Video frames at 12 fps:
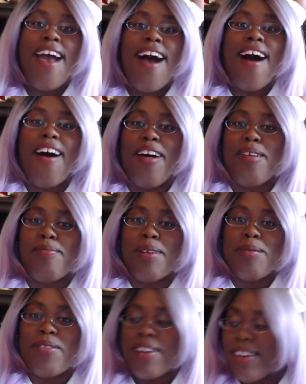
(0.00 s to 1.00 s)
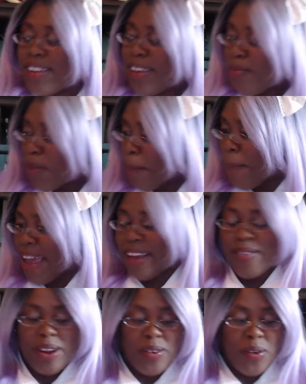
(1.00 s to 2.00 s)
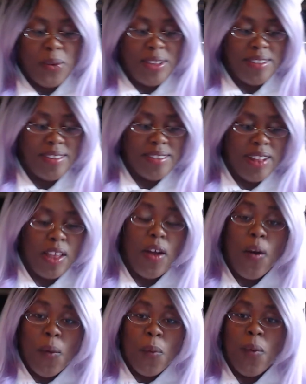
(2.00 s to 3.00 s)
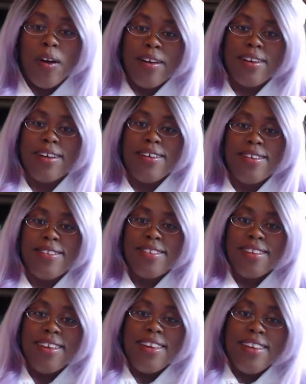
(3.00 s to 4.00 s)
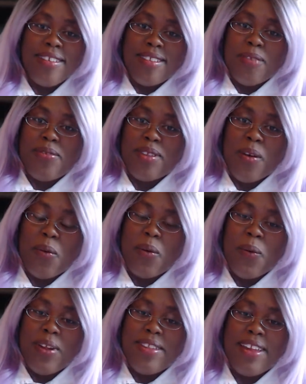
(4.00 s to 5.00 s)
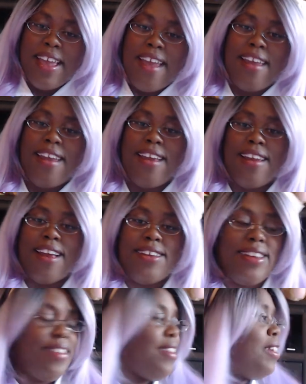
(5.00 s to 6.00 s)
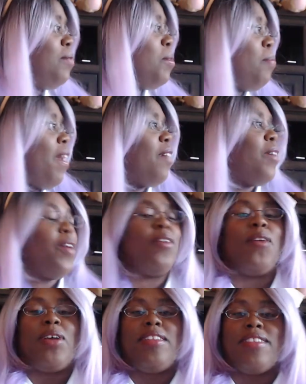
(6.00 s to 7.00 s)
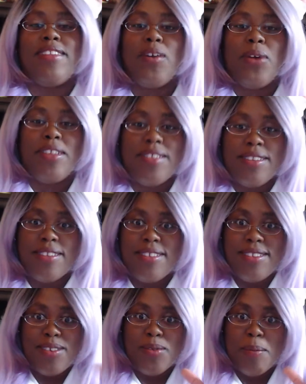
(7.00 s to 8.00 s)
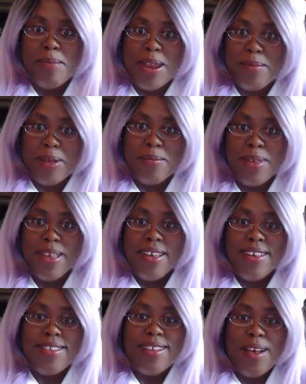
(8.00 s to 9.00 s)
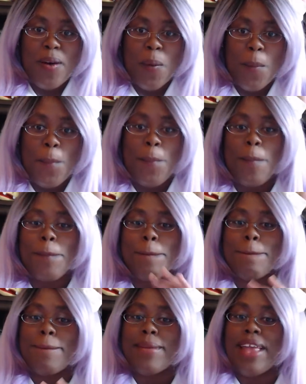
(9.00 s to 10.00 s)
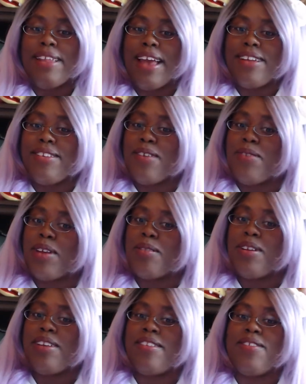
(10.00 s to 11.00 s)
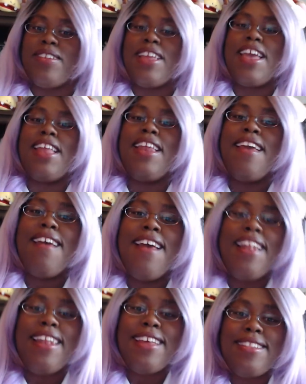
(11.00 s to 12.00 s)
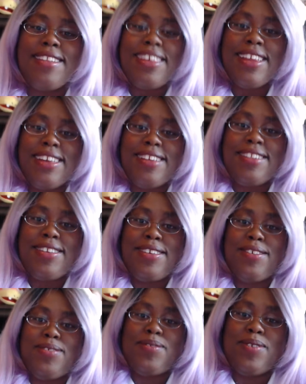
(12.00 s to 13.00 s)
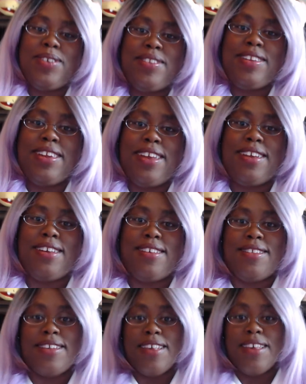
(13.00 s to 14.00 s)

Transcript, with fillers: um, I'm trying to keep the background noises low because stuff is going on today, and I need to keep the background noise noises to a minimum. So now that you have an explanation on that, let's get into today's